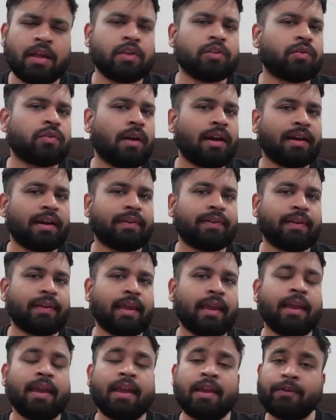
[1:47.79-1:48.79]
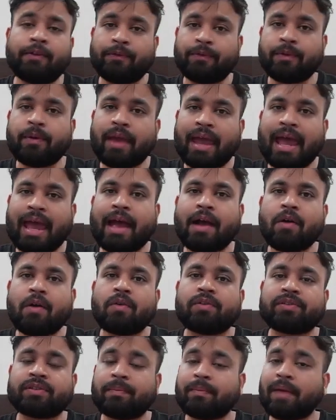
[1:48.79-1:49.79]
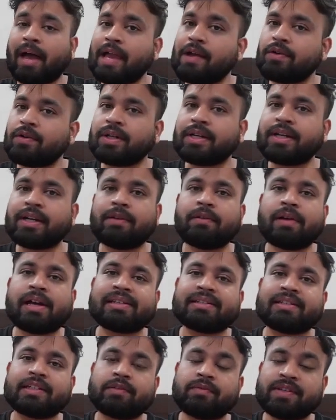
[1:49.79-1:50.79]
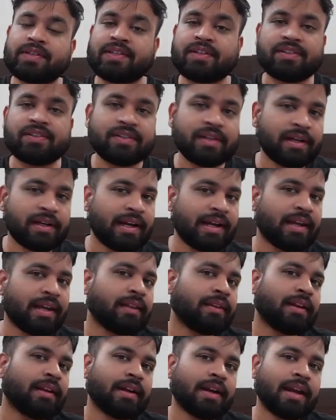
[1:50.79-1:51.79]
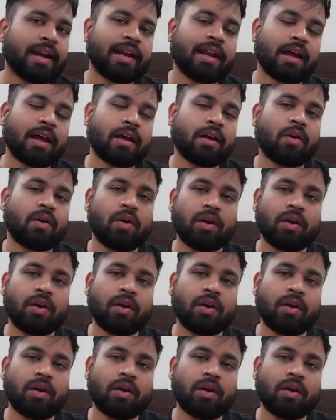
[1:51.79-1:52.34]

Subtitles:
So let's say if you have some IoT devices which is generating the data